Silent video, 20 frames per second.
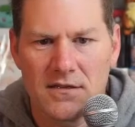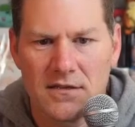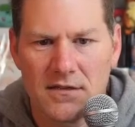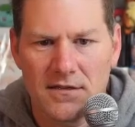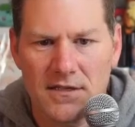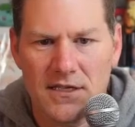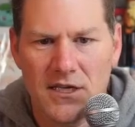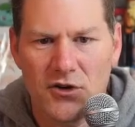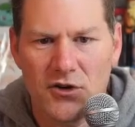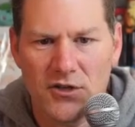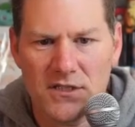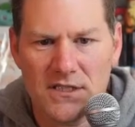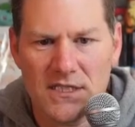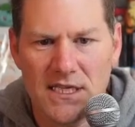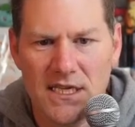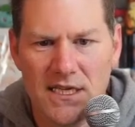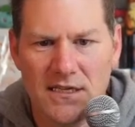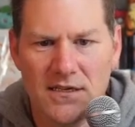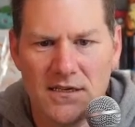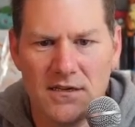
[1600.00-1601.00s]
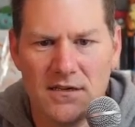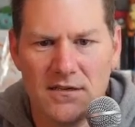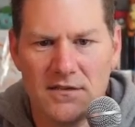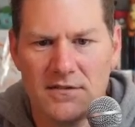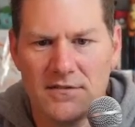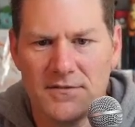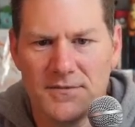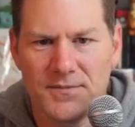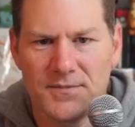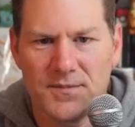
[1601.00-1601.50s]
Giratina.
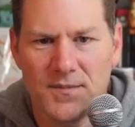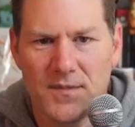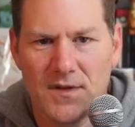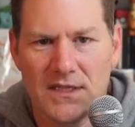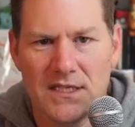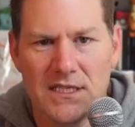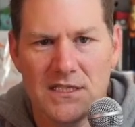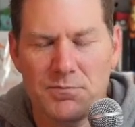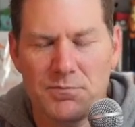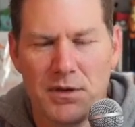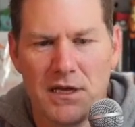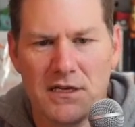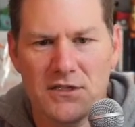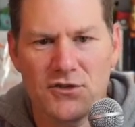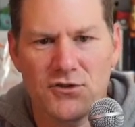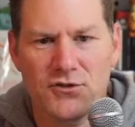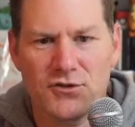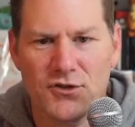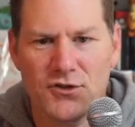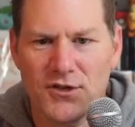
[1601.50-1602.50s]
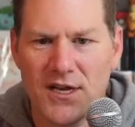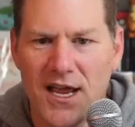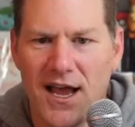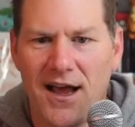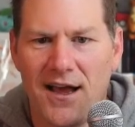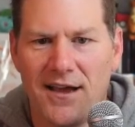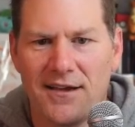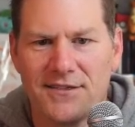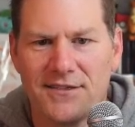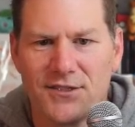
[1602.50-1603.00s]
These pictures are
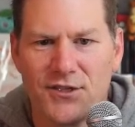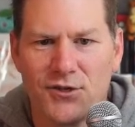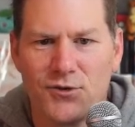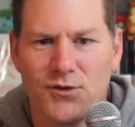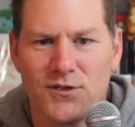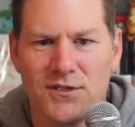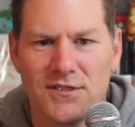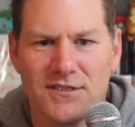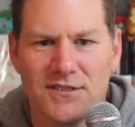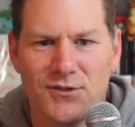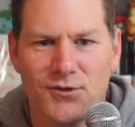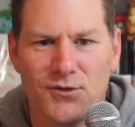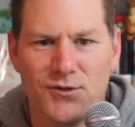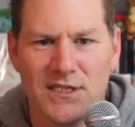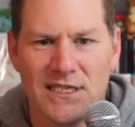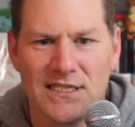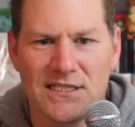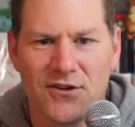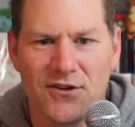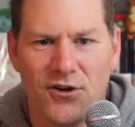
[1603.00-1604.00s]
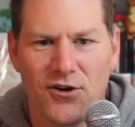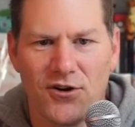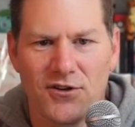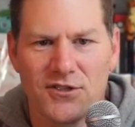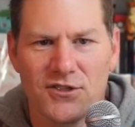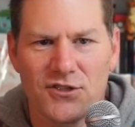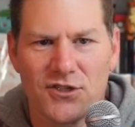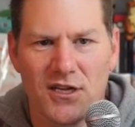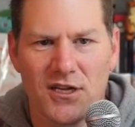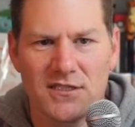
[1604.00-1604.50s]
not doing these
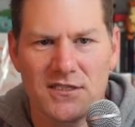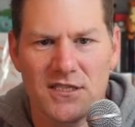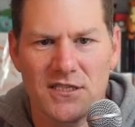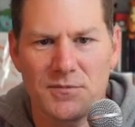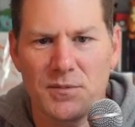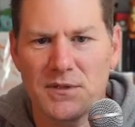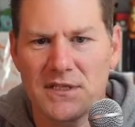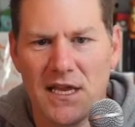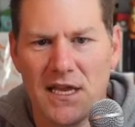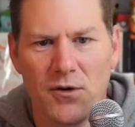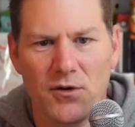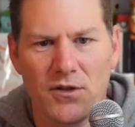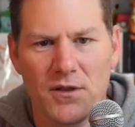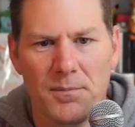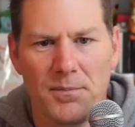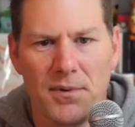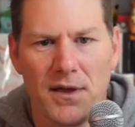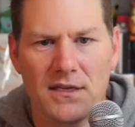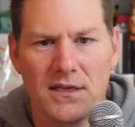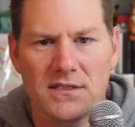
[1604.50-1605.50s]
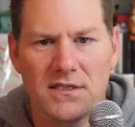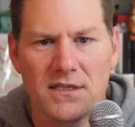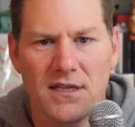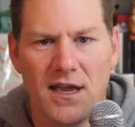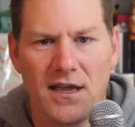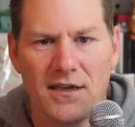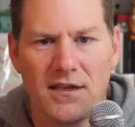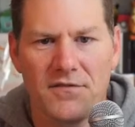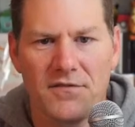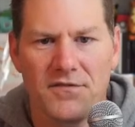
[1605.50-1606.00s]
cards justice, but they were the best that
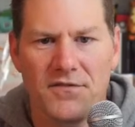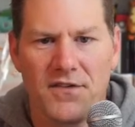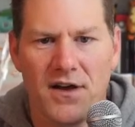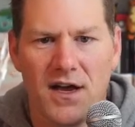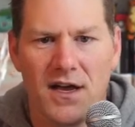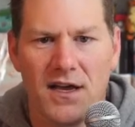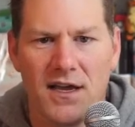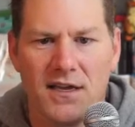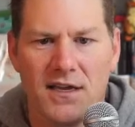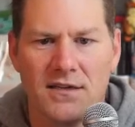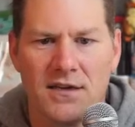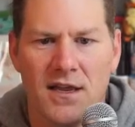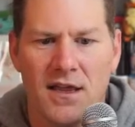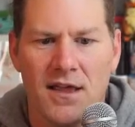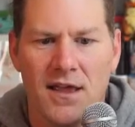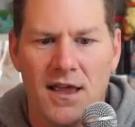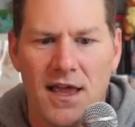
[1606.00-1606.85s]
I can find.